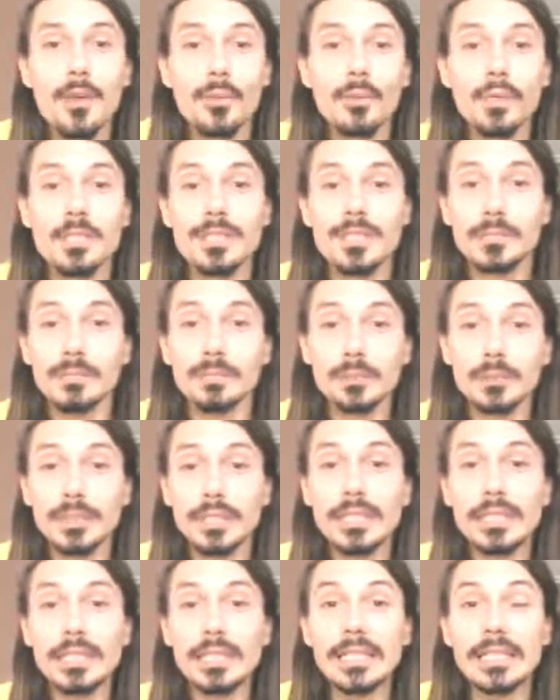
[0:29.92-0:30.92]
was
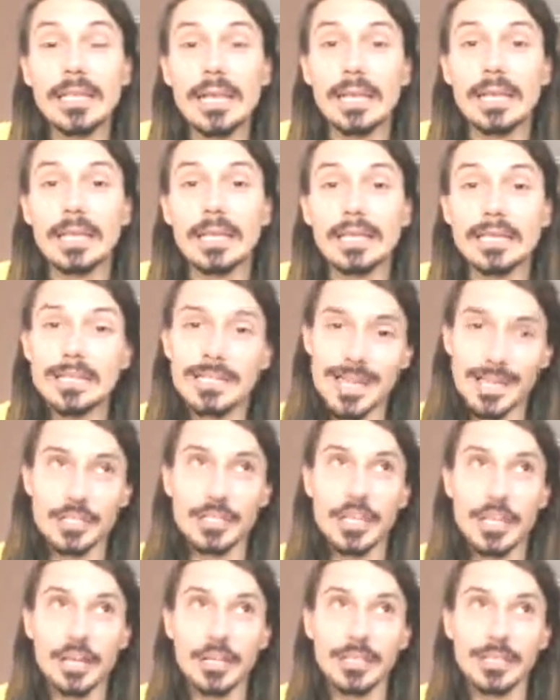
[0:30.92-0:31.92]
completely in
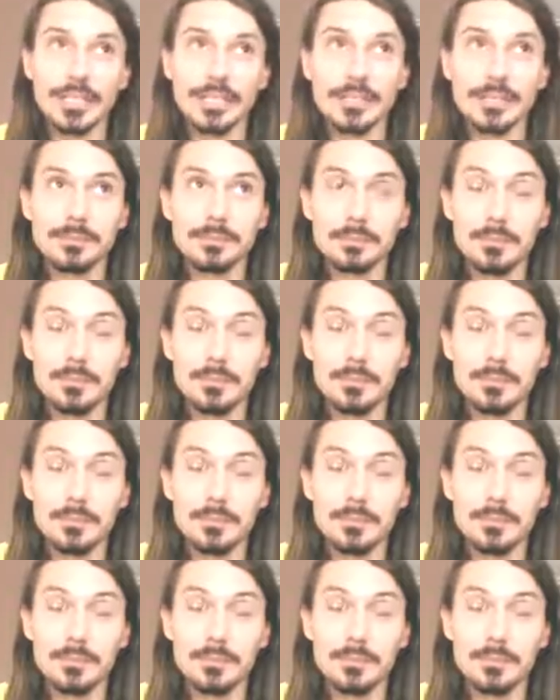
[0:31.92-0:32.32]
Sagittarius.